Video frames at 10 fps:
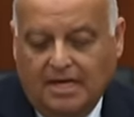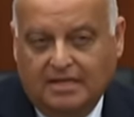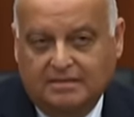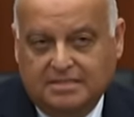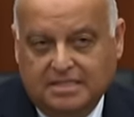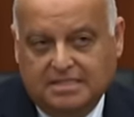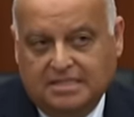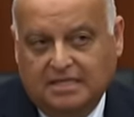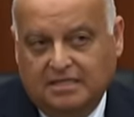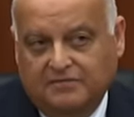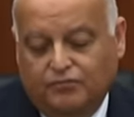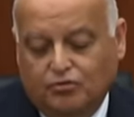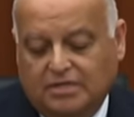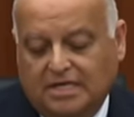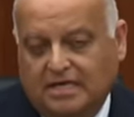And since
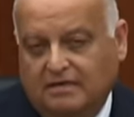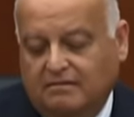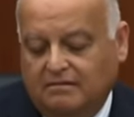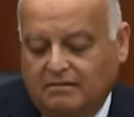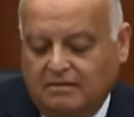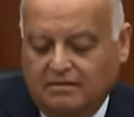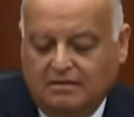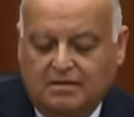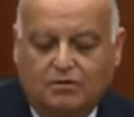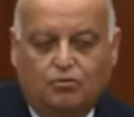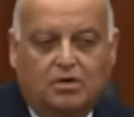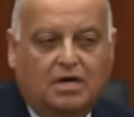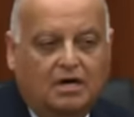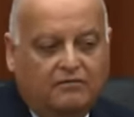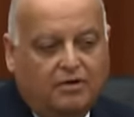1948, uh, we
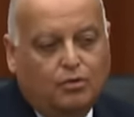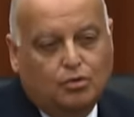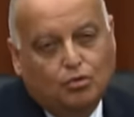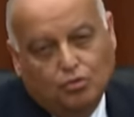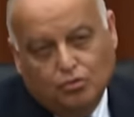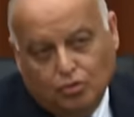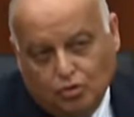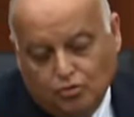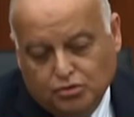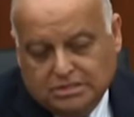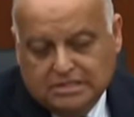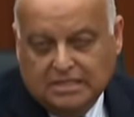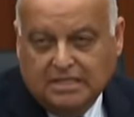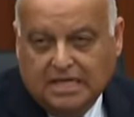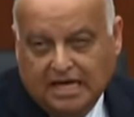have our own laws
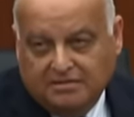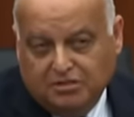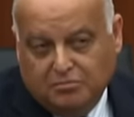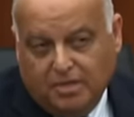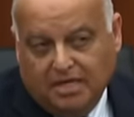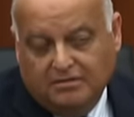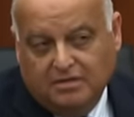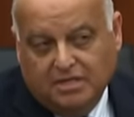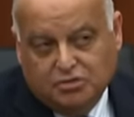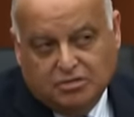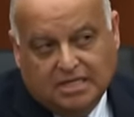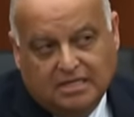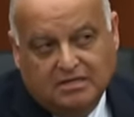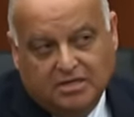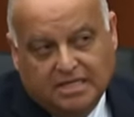enacted by the
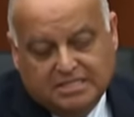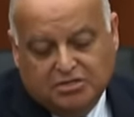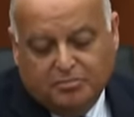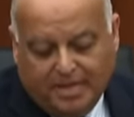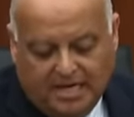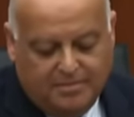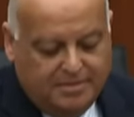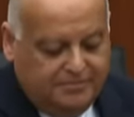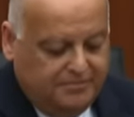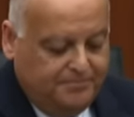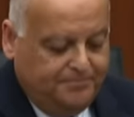Israeli Knesset parliament.